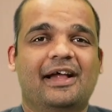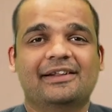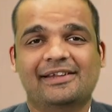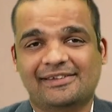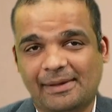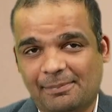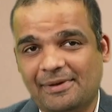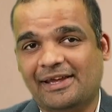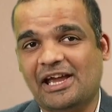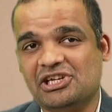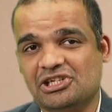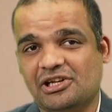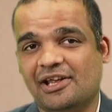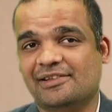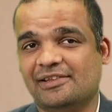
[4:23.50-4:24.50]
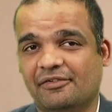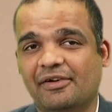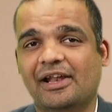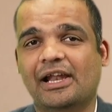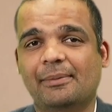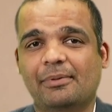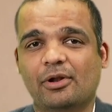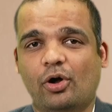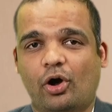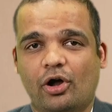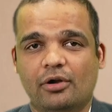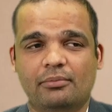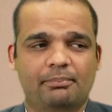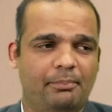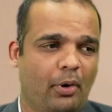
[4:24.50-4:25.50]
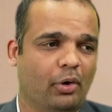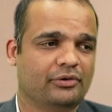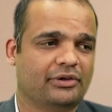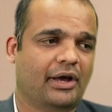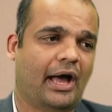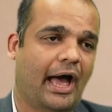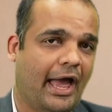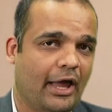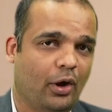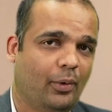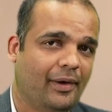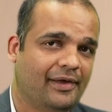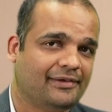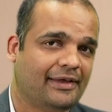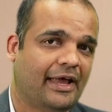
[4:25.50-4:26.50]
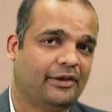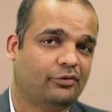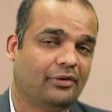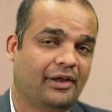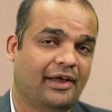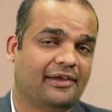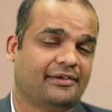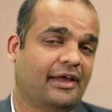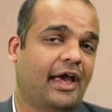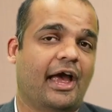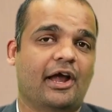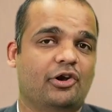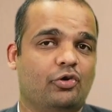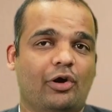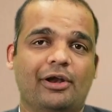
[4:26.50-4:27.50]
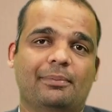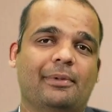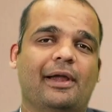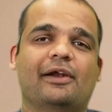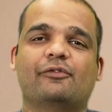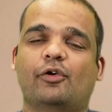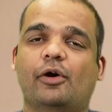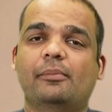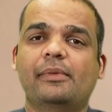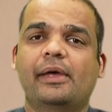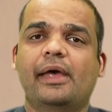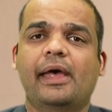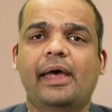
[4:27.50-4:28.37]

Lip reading: This application is available on both iOS as well as Android platform,